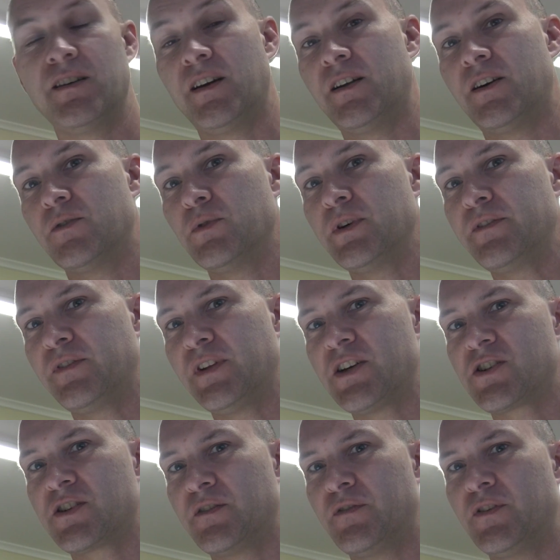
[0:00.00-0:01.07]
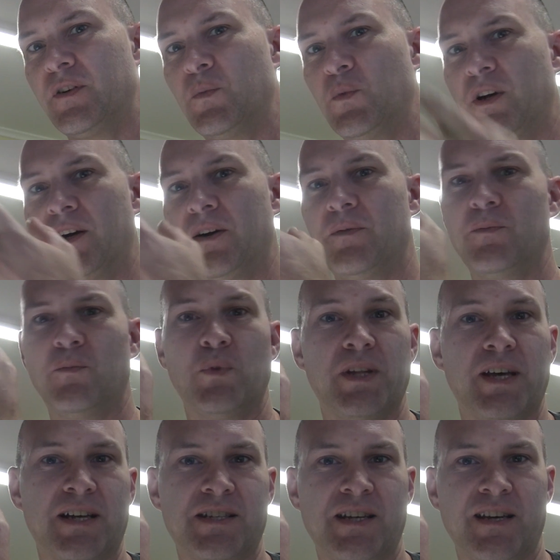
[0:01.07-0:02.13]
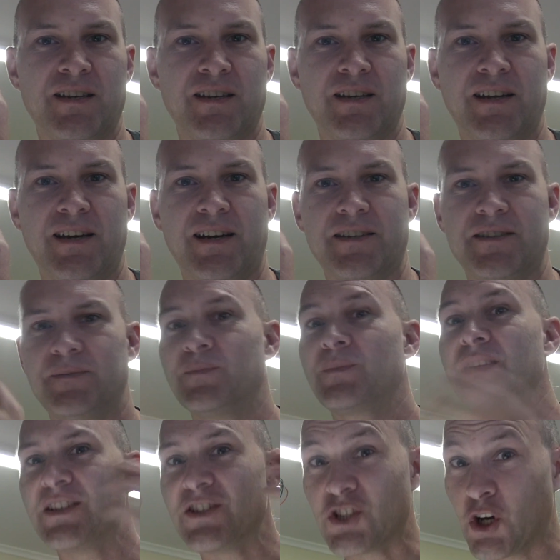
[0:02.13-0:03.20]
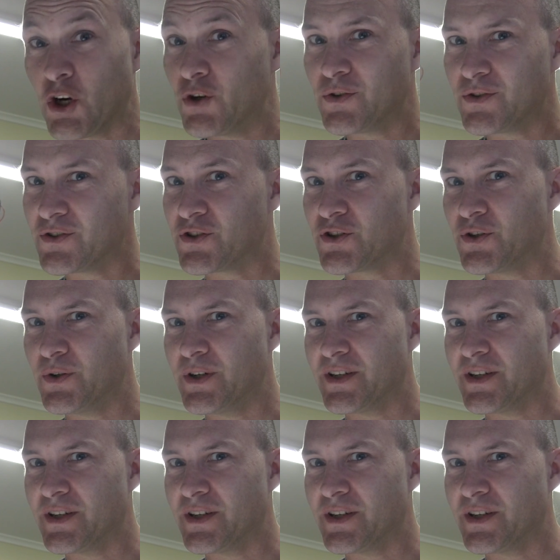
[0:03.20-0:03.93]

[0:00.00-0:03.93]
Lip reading: and I'll reflash the firmware without taking it out. Don't do